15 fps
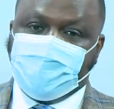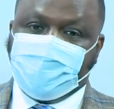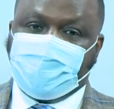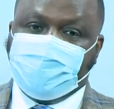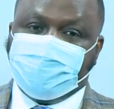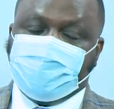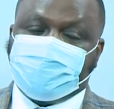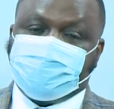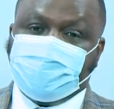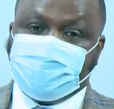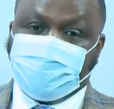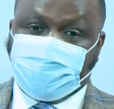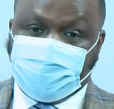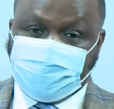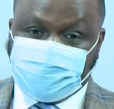Okay, but
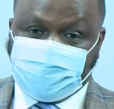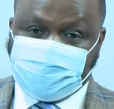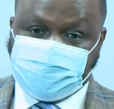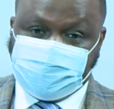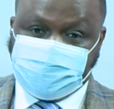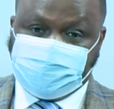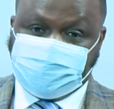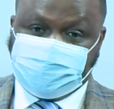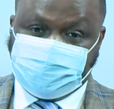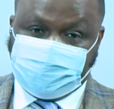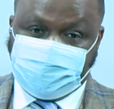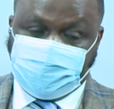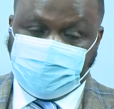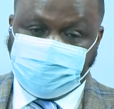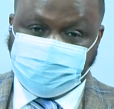when the contrast is
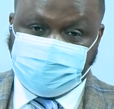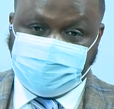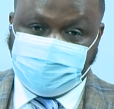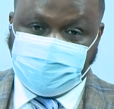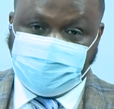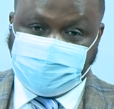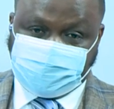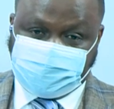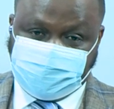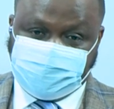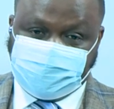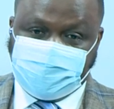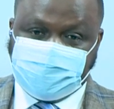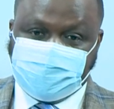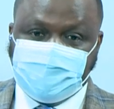um,
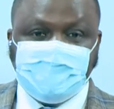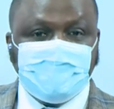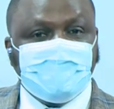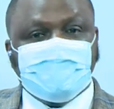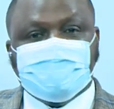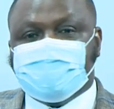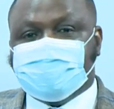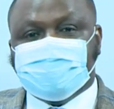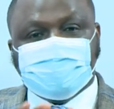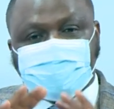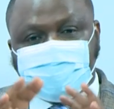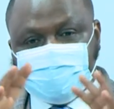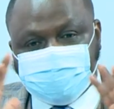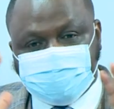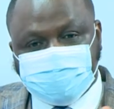excreted, then
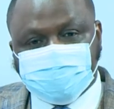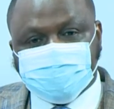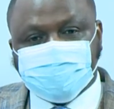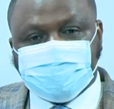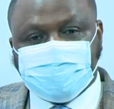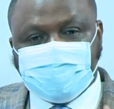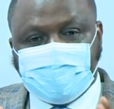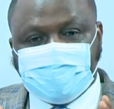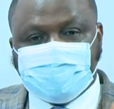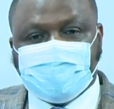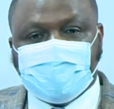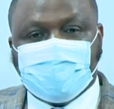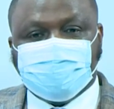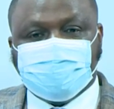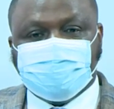it gives you the
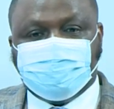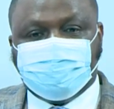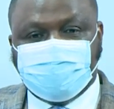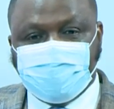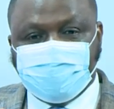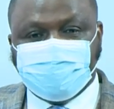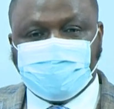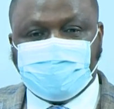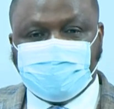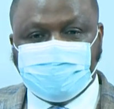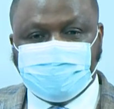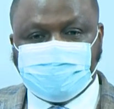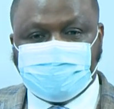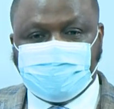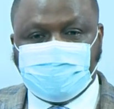idea of the
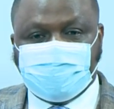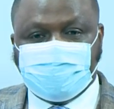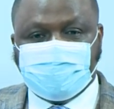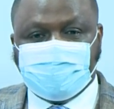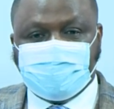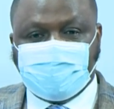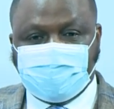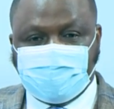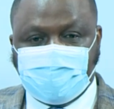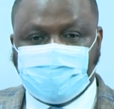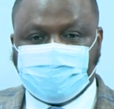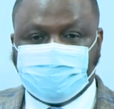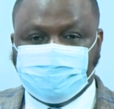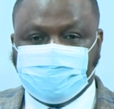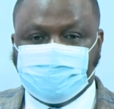pelvicalyceal
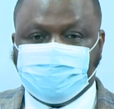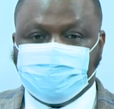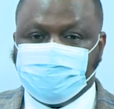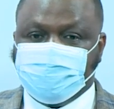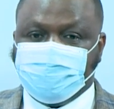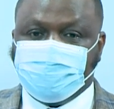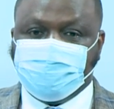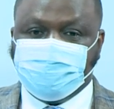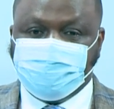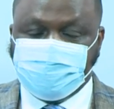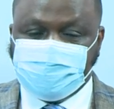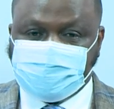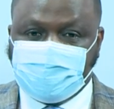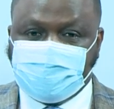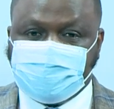anatomy,
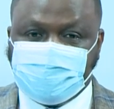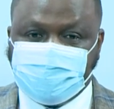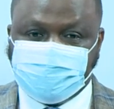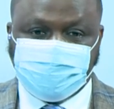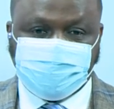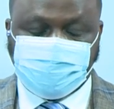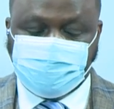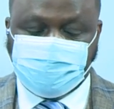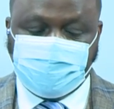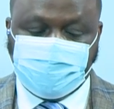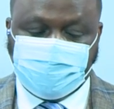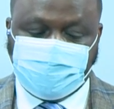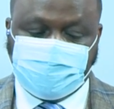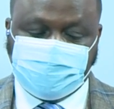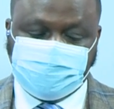which can give you so
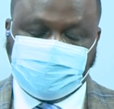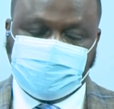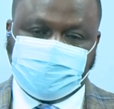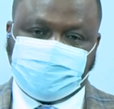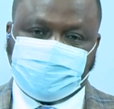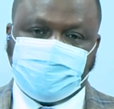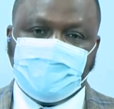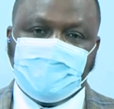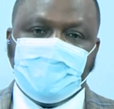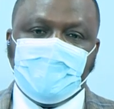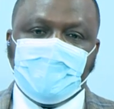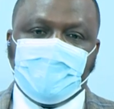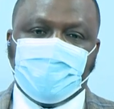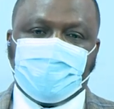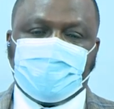many other details.
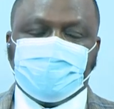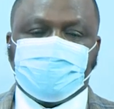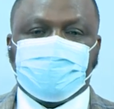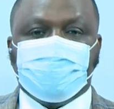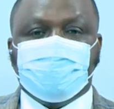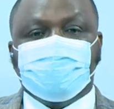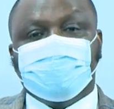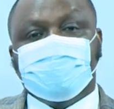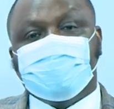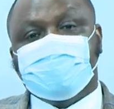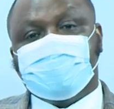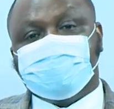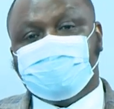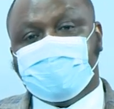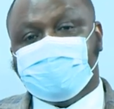Okay, so
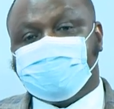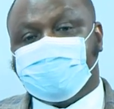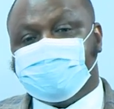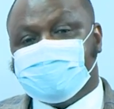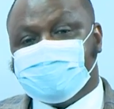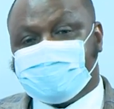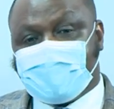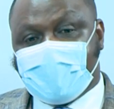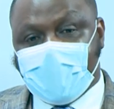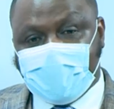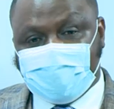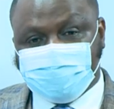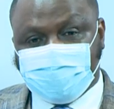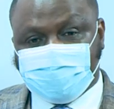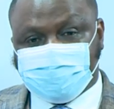it depends on the
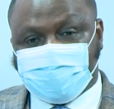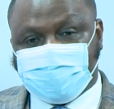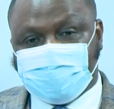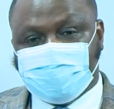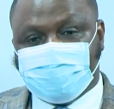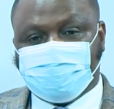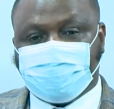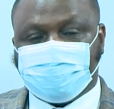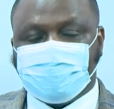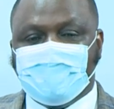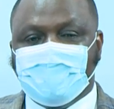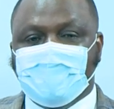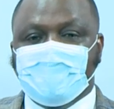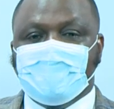scan you are talking about.